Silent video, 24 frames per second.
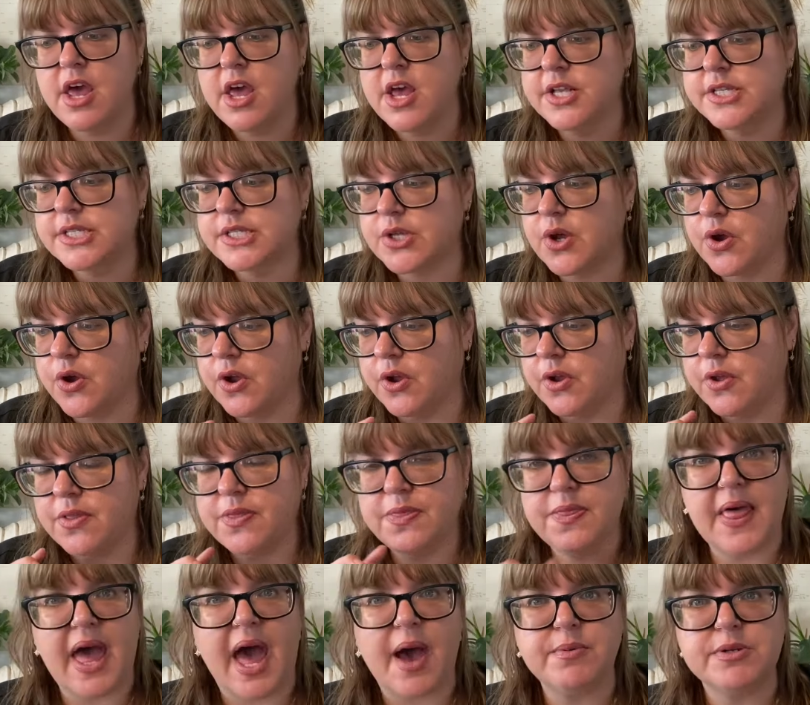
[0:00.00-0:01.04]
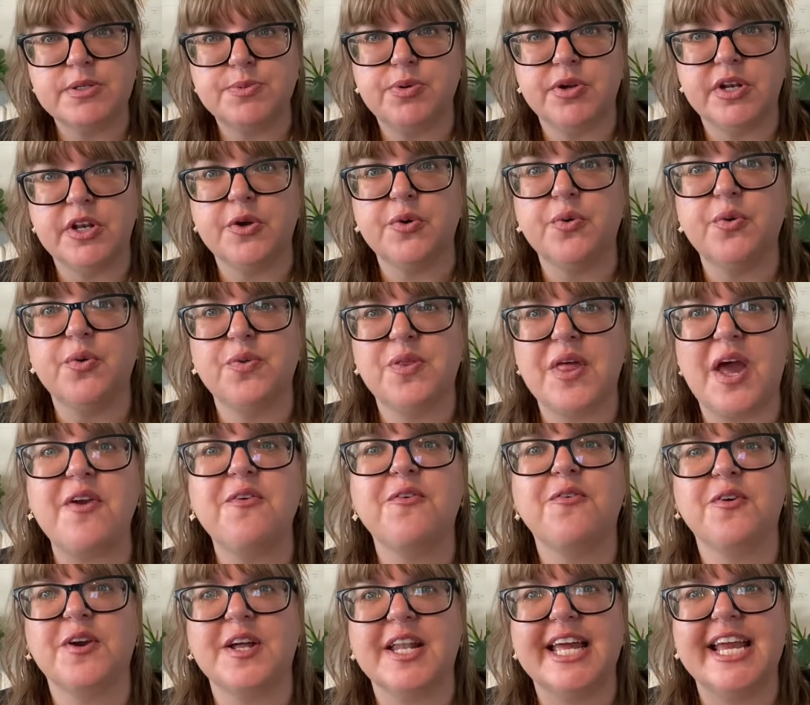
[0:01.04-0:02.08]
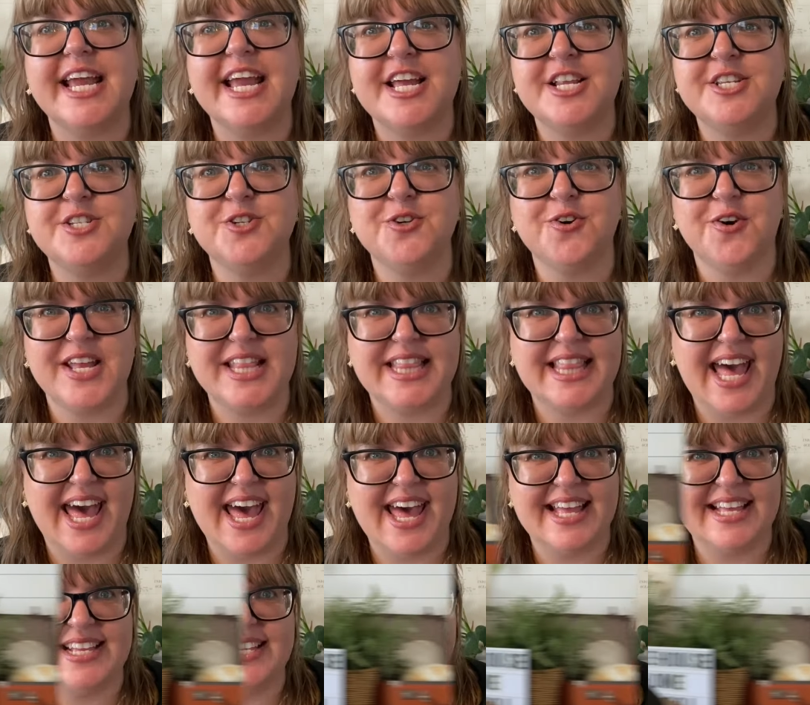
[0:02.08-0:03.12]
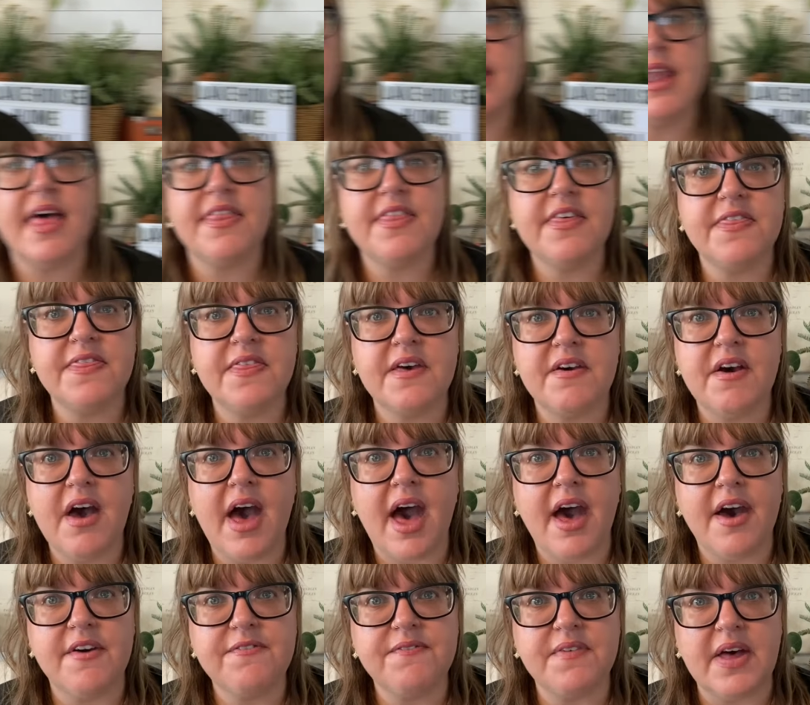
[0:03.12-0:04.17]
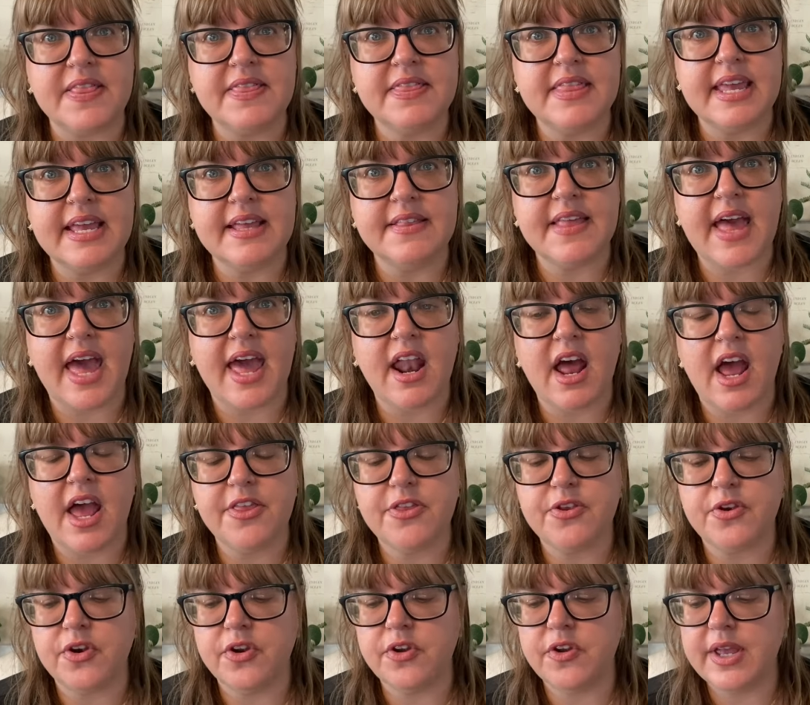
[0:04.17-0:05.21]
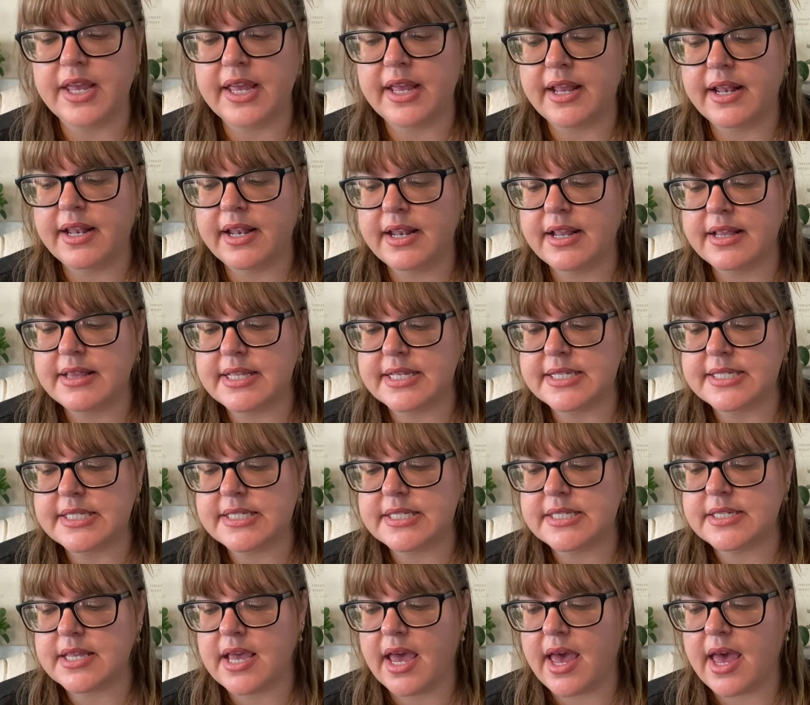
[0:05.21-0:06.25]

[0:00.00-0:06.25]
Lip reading: So that was pretty cool. They really enjoyed that. And then another fun thing that I threw in this